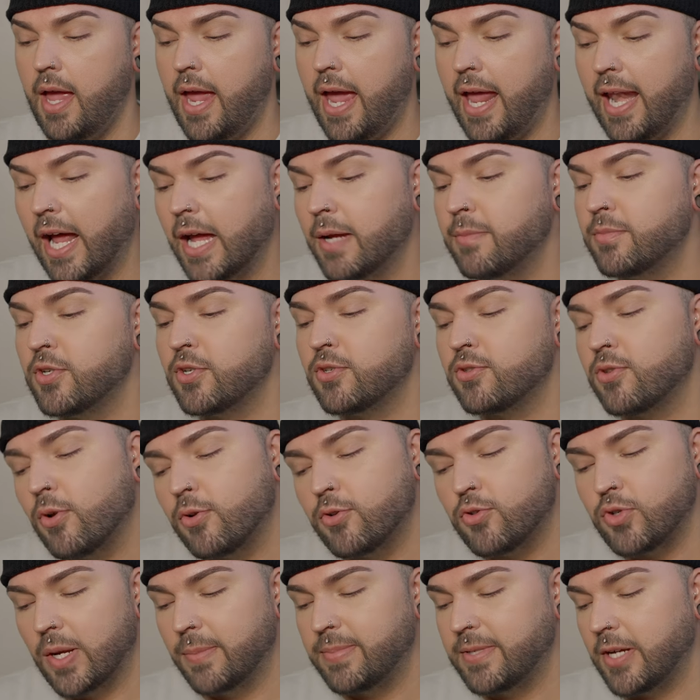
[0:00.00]
and I'm just so
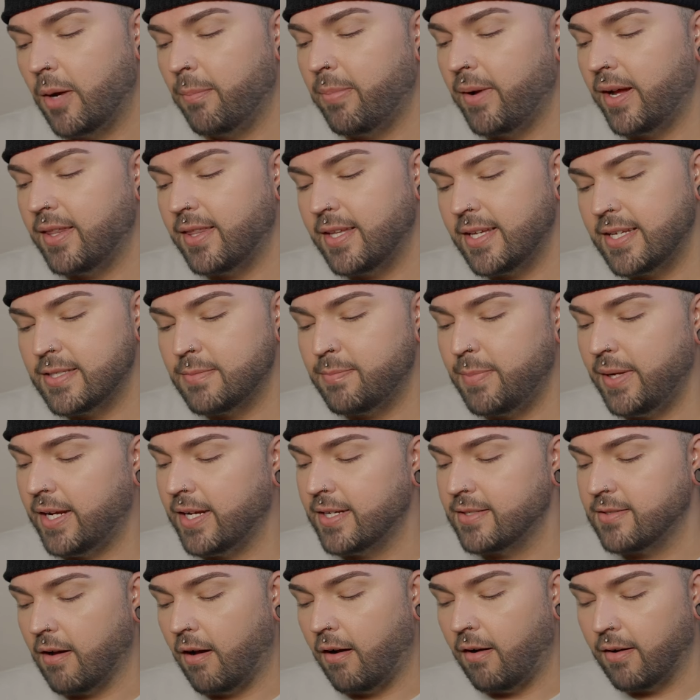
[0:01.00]
tripped out by these
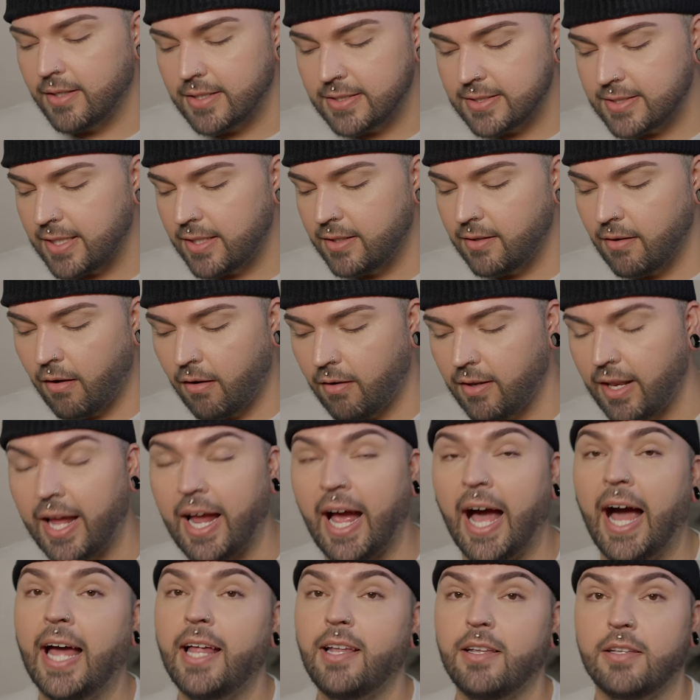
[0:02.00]
because honestly, y'all, like
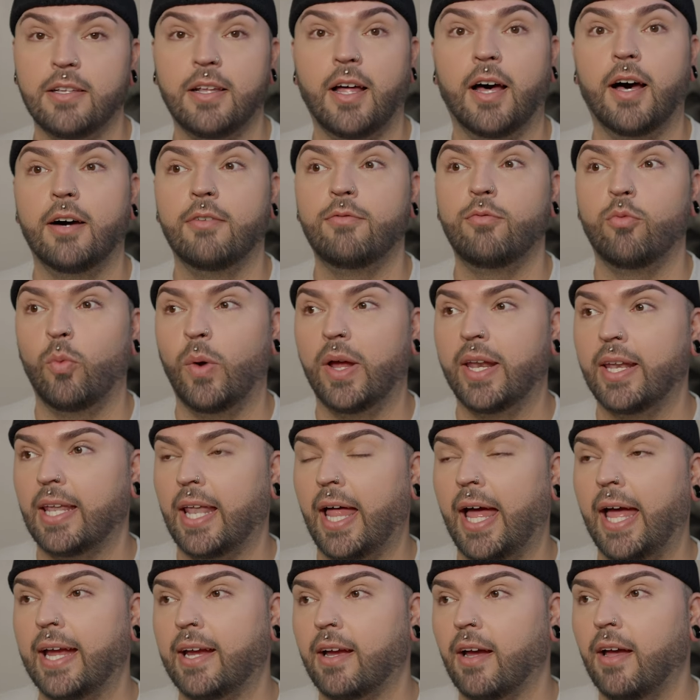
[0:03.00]
I love when
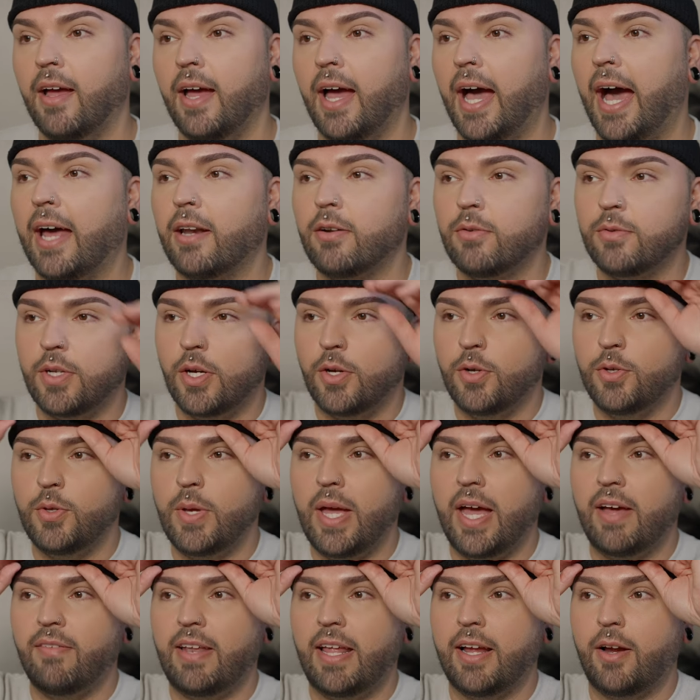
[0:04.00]
like, I don't know, you
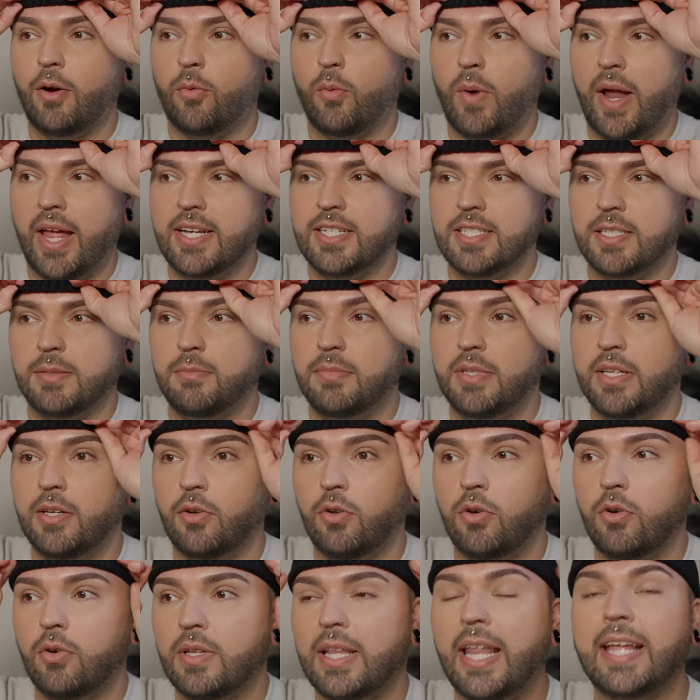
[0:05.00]
have like a random
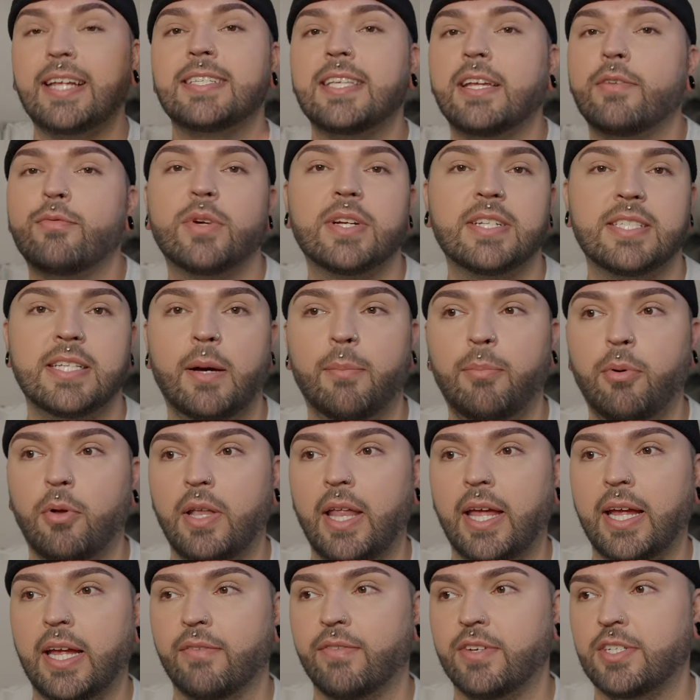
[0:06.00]
little, like say for example,
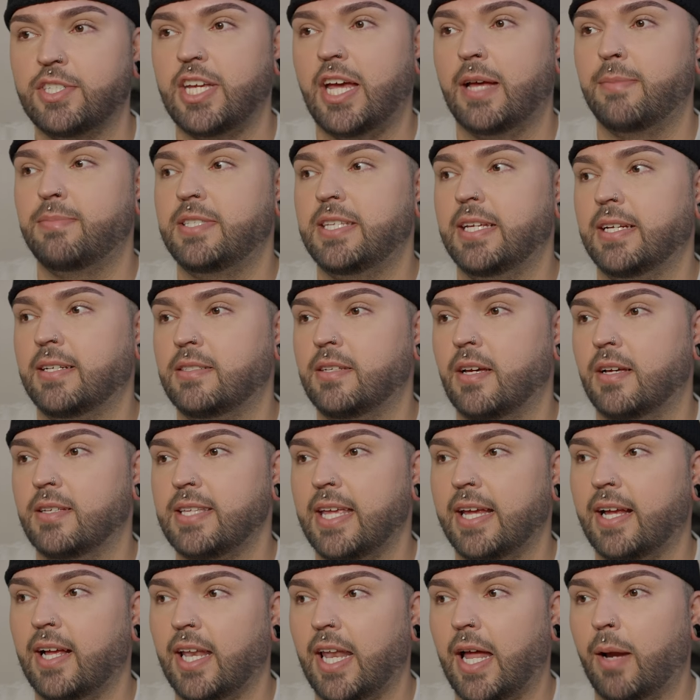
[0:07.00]
like if a chapstick does
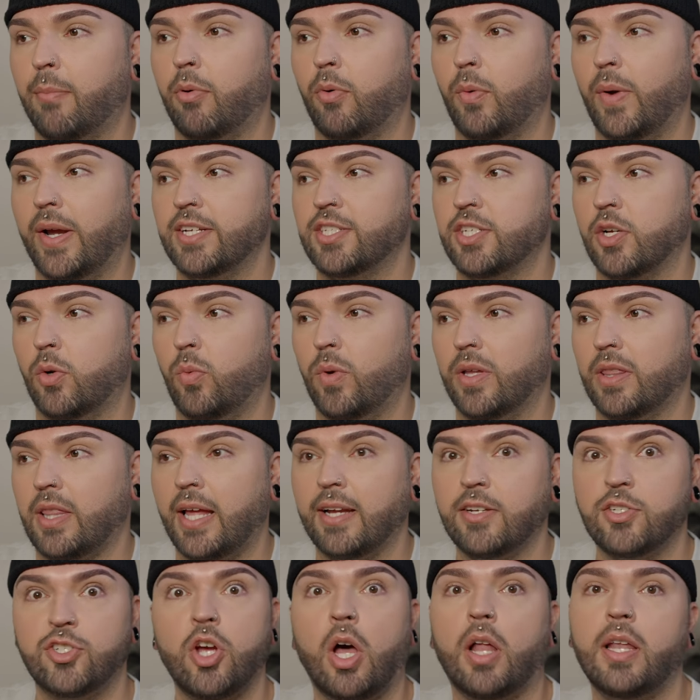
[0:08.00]
a collaboration with
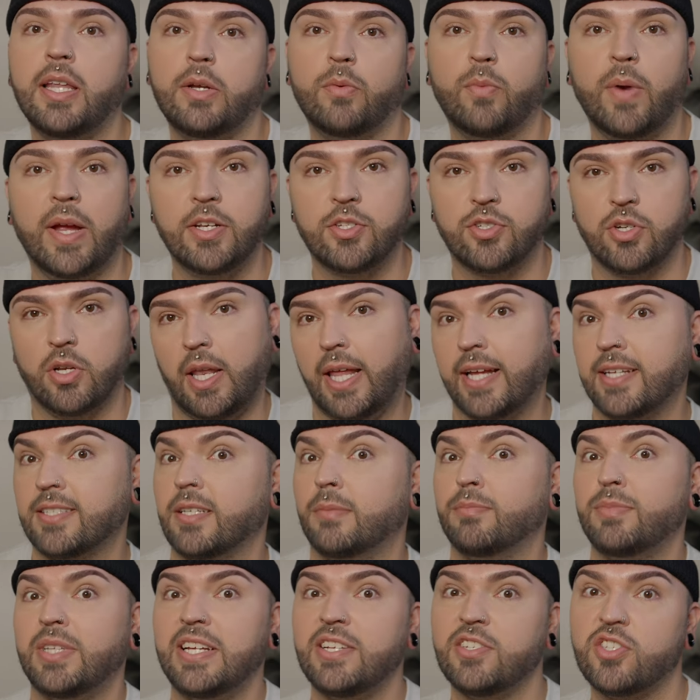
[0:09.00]
like Jolly Rancher, like
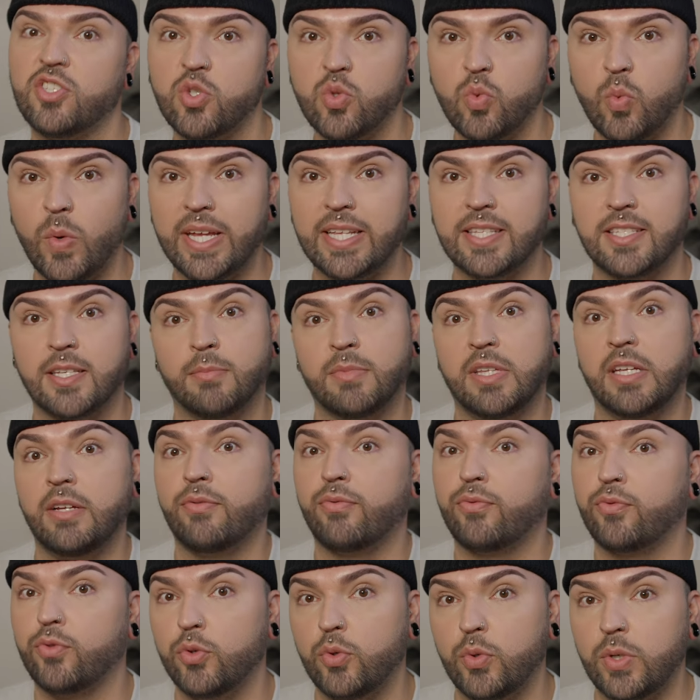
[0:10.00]
something sweet, something
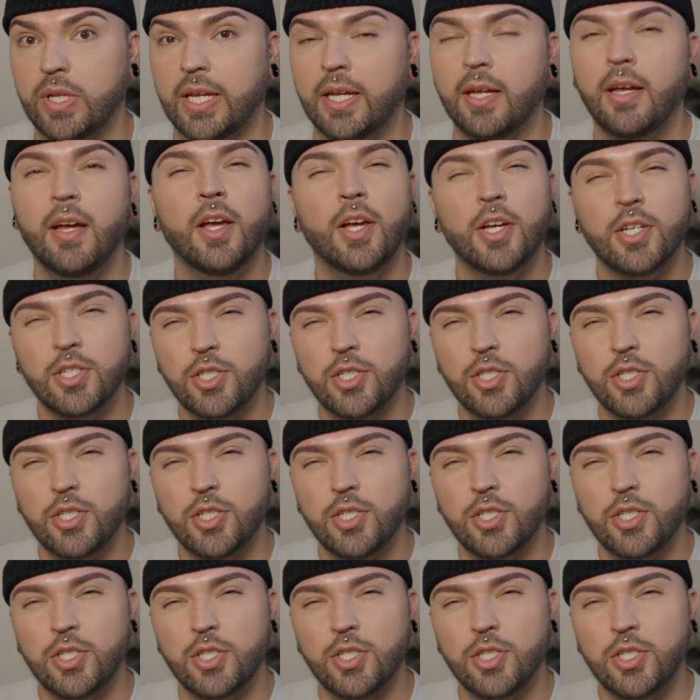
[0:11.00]
fruity.